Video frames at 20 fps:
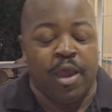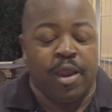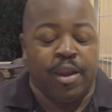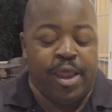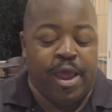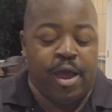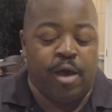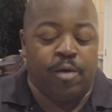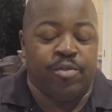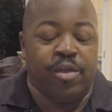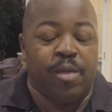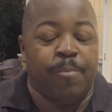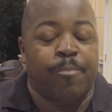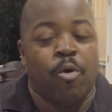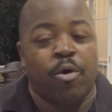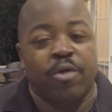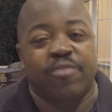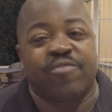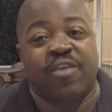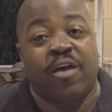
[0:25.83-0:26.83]
Now, the
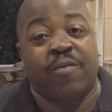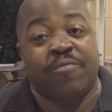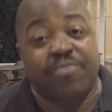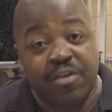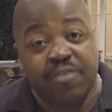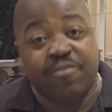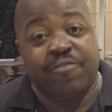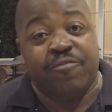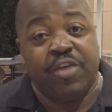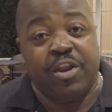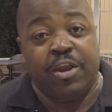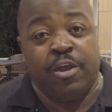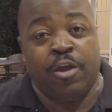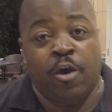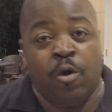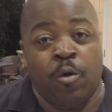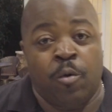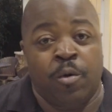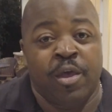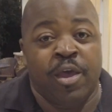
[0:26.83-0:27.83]
importance of this
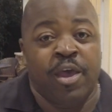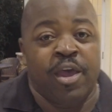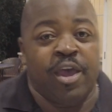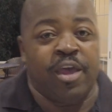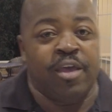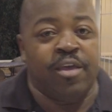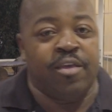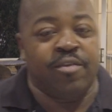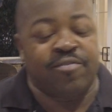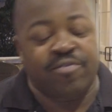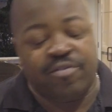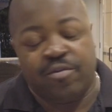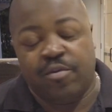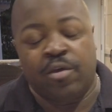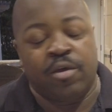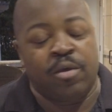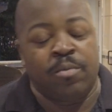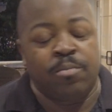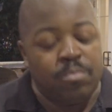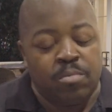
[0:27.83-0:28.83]
video is
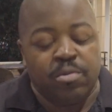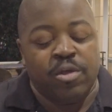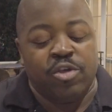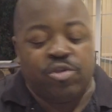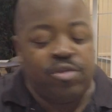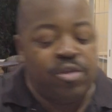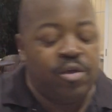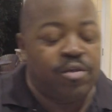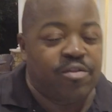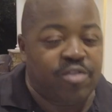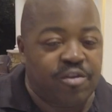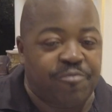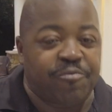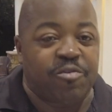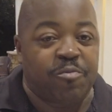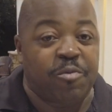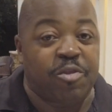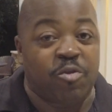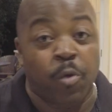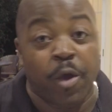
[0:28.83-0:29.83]
to let you know the
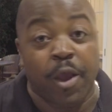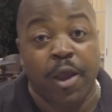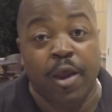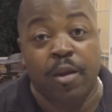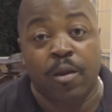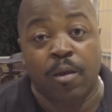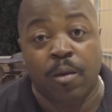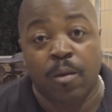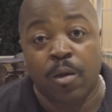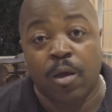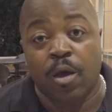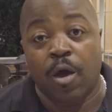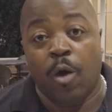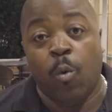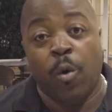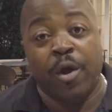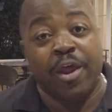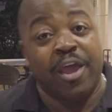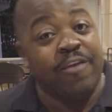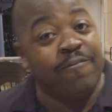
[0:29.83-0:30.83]
difference between
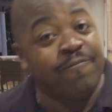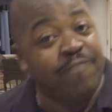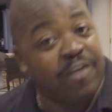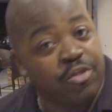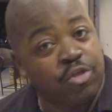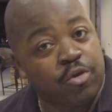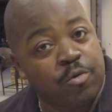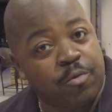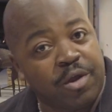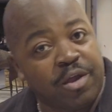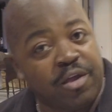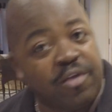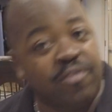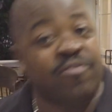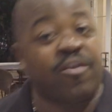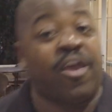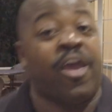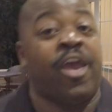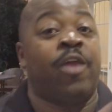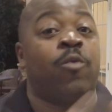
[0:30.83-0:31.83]
what a vendor
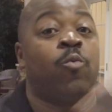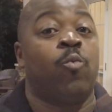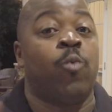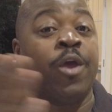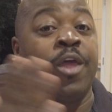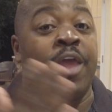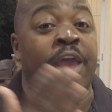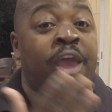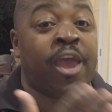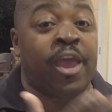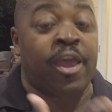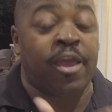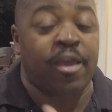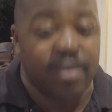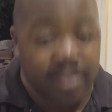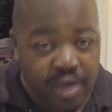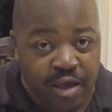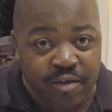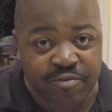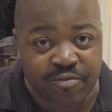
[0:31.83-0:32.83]
is and what a
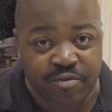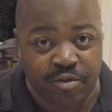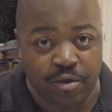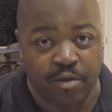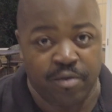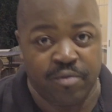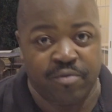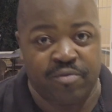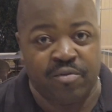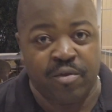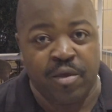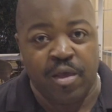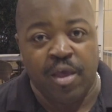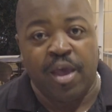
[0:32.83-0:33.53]
guest is.